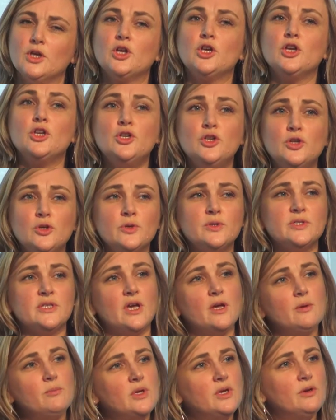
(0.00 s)
Can you
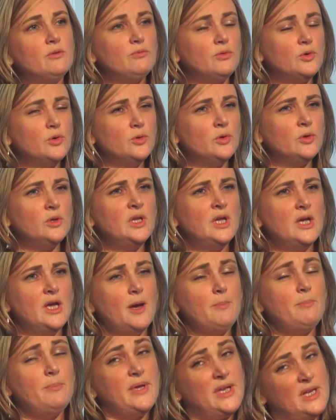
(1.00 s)
tell me a rule,
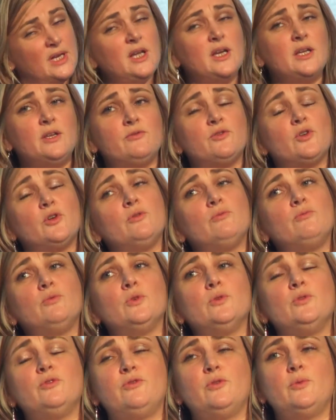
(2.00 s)
a bit like you've got a
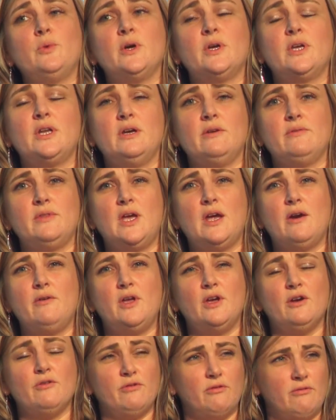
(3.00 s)
rule for working out the
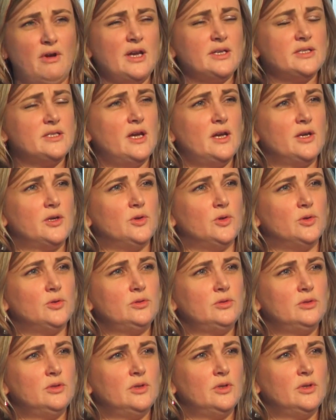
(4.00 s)
area of a rectangle?
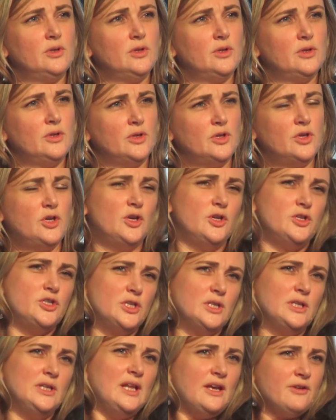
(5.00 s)
Could
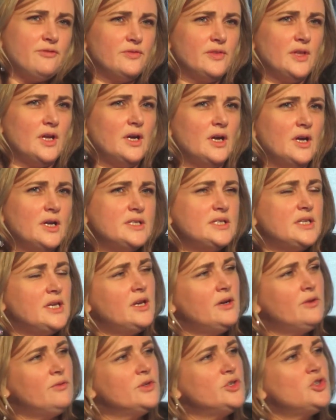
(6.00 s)
you lift that
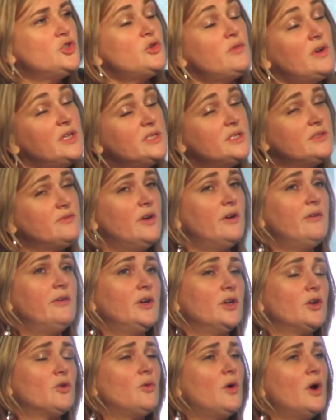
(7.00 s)
idea and transfer it
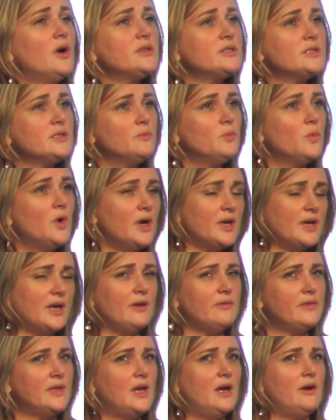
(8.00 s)
across and work
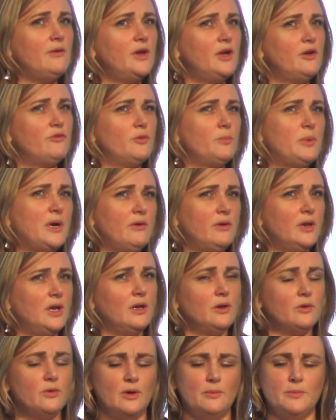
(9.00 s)
out the area of a
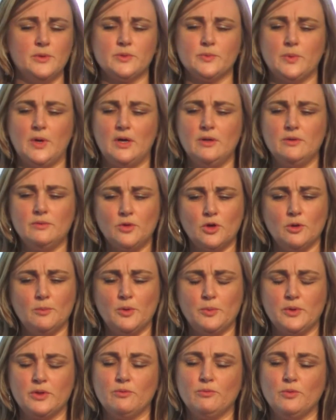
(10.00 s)
parallelogram as well? Come
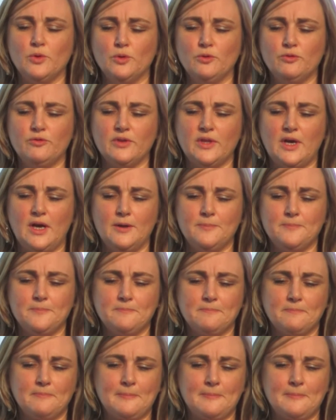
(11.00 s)
up with a rule for that?